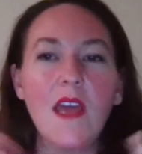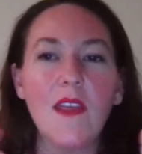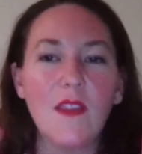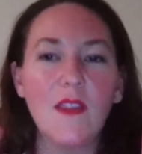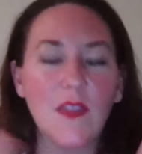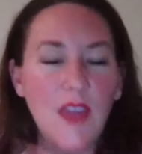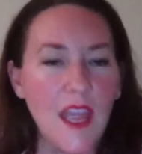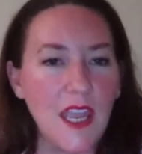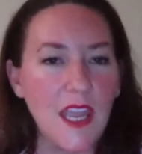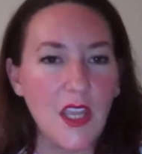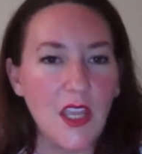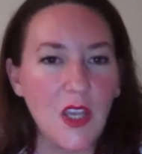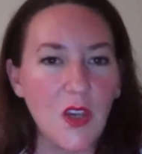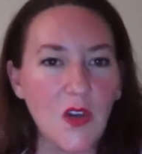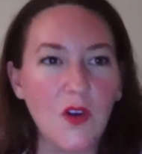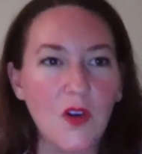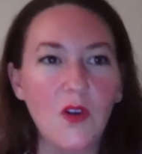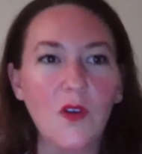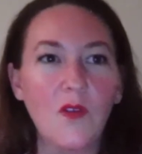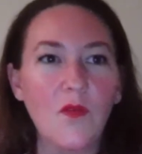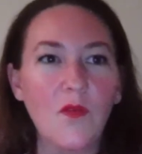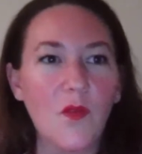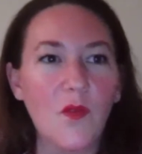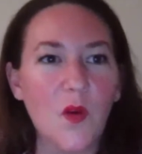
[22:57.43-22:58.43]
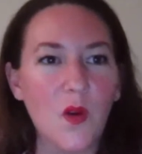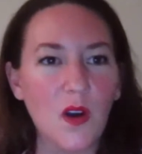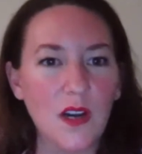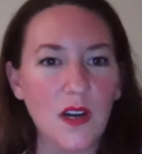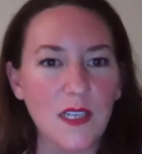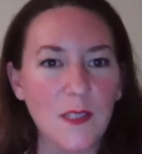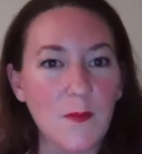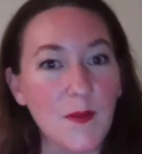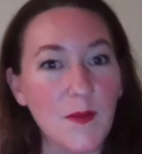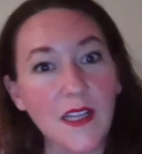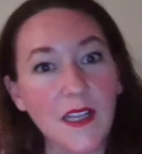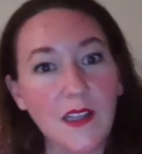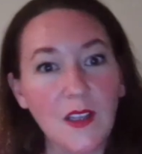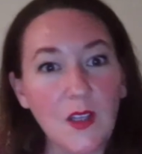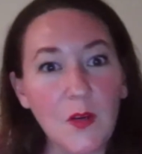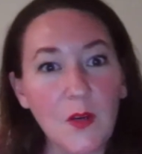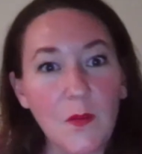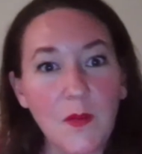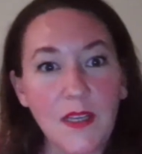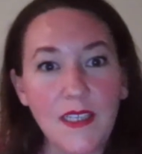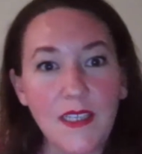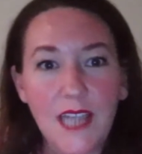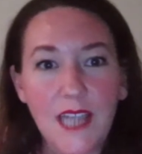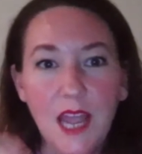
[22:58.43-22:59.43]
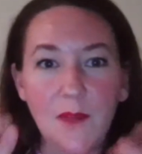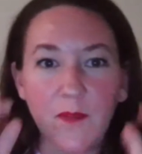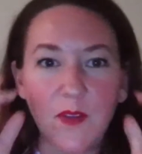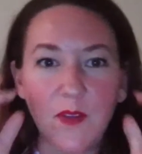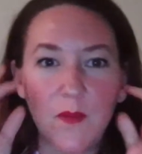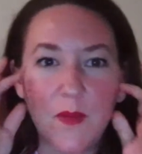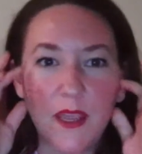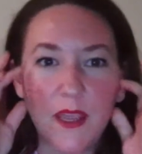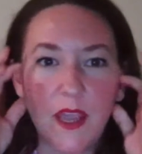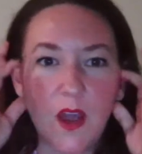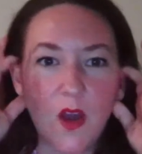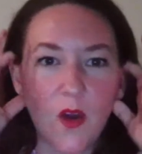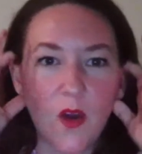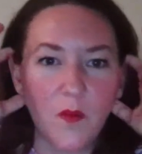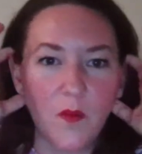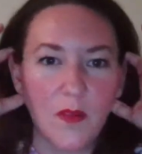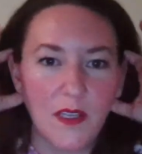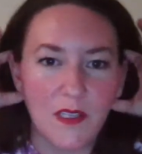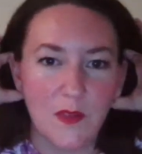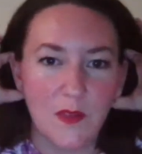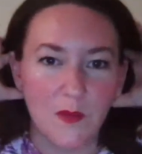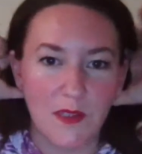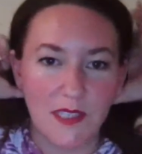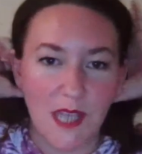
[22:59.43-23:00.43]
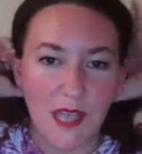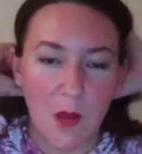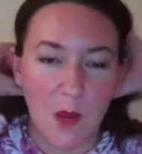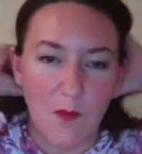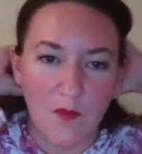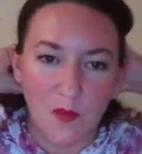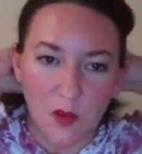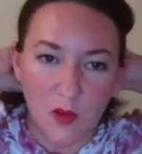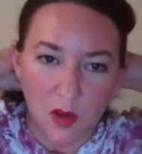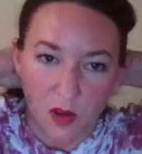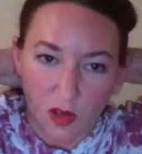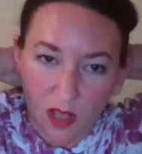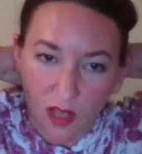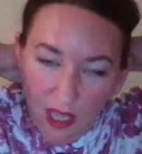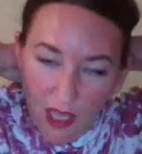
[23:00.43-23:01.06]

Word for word: Thank you for spending a little bit of time with me. I hope this was helpful.